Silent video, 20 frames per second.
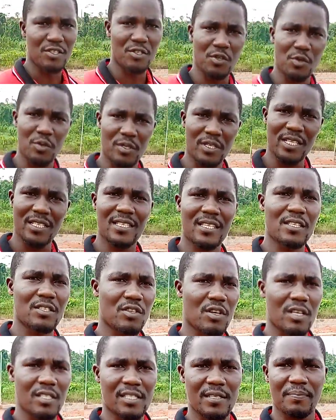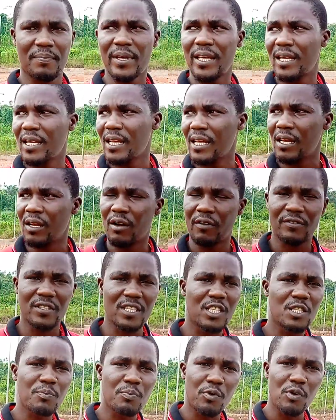So this is just the beginning of
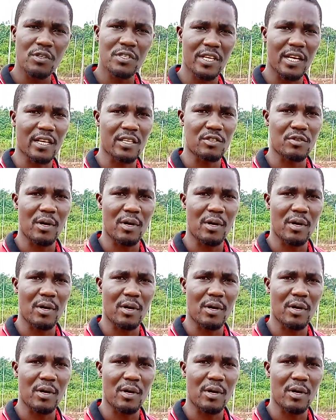this project.